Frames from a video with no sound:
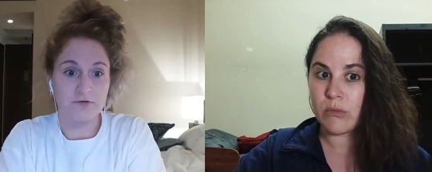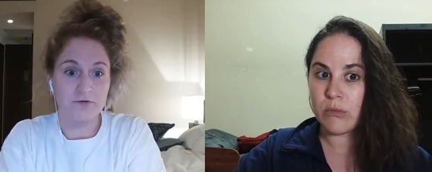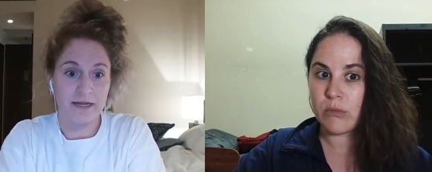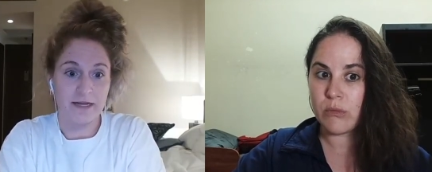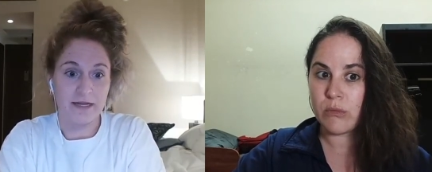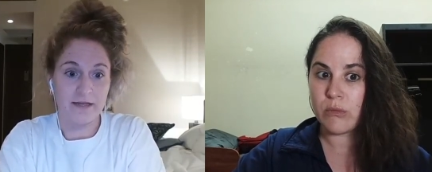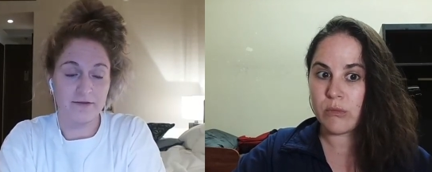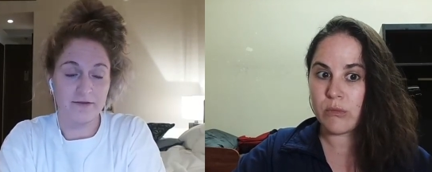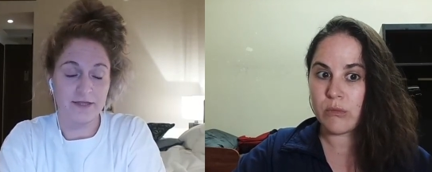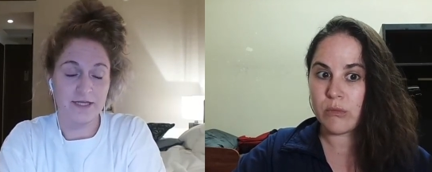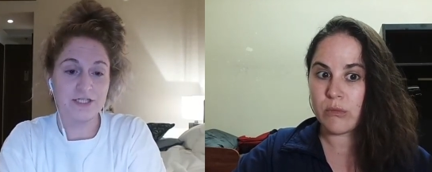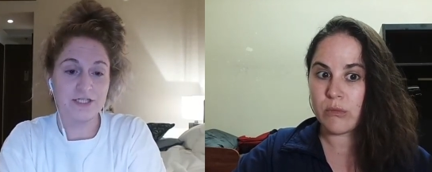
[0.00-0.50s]

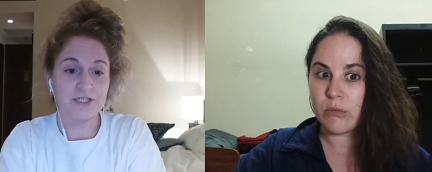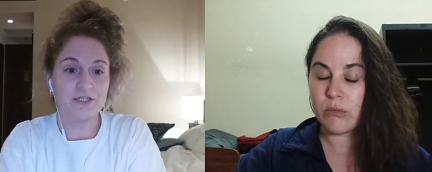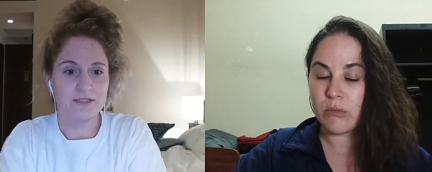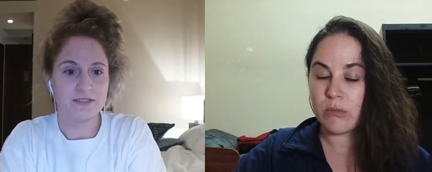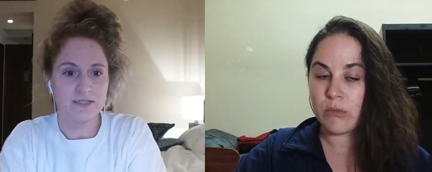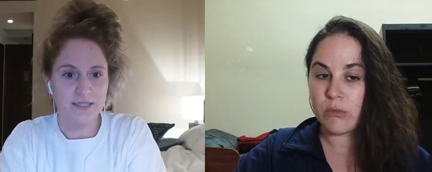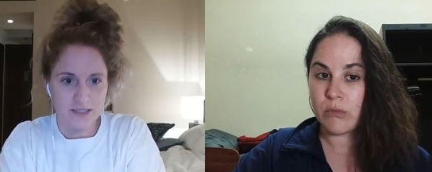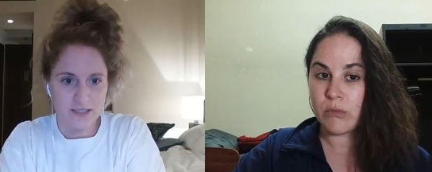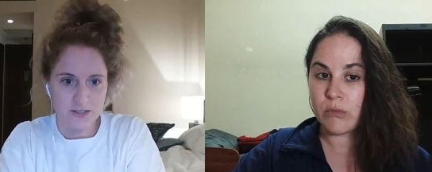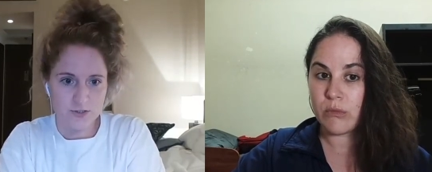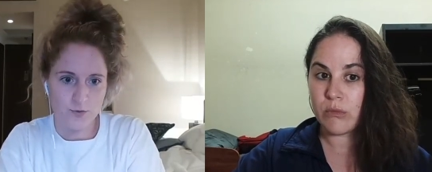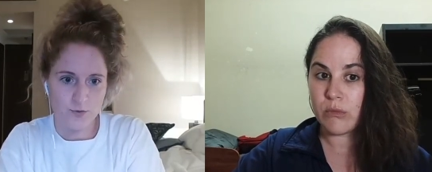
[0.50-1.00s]

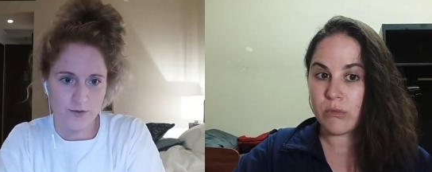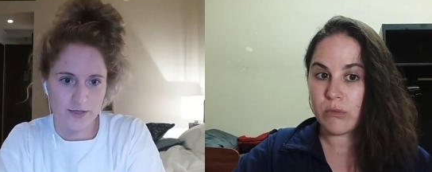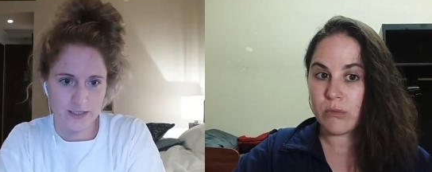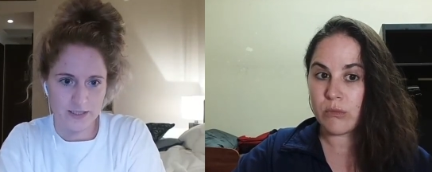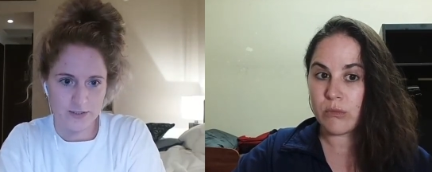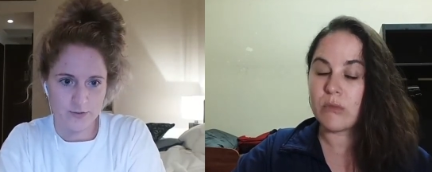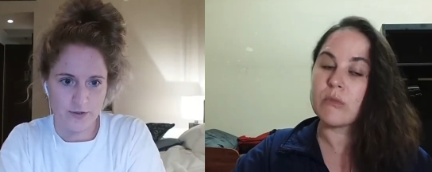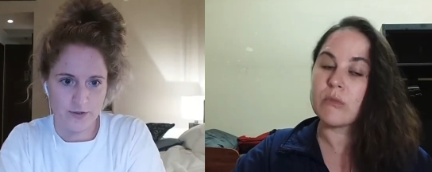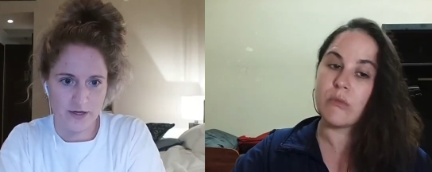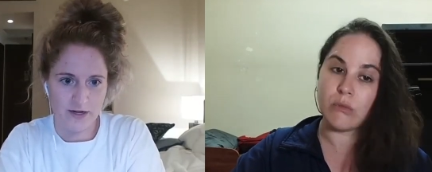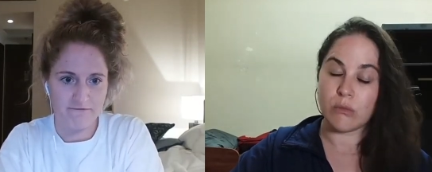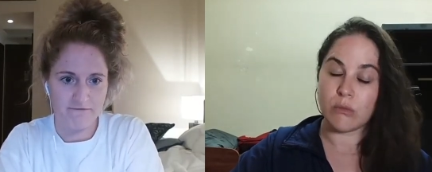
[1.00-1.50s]
Speaker 1: regulations in twenty
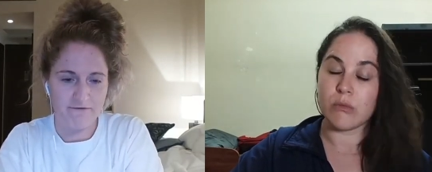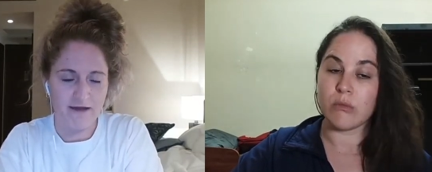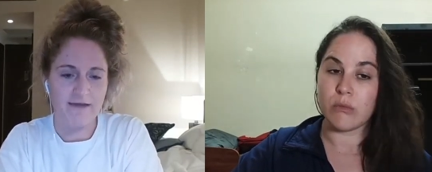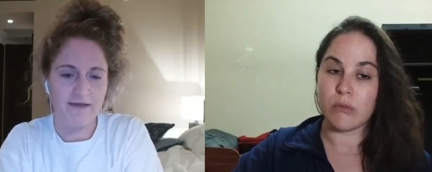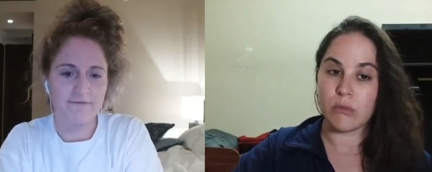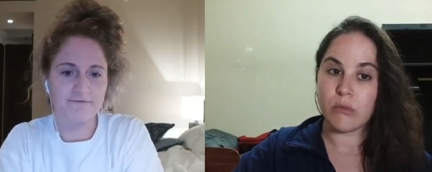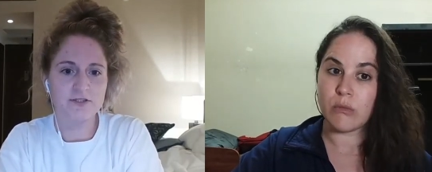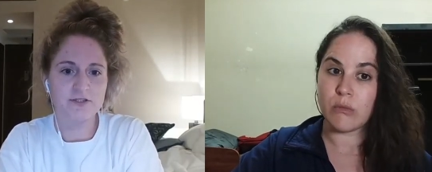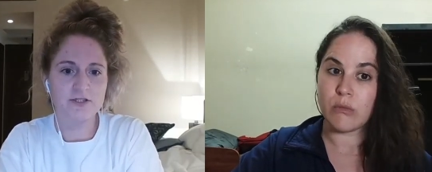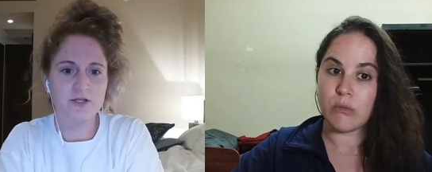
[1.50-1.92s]
twenty-five.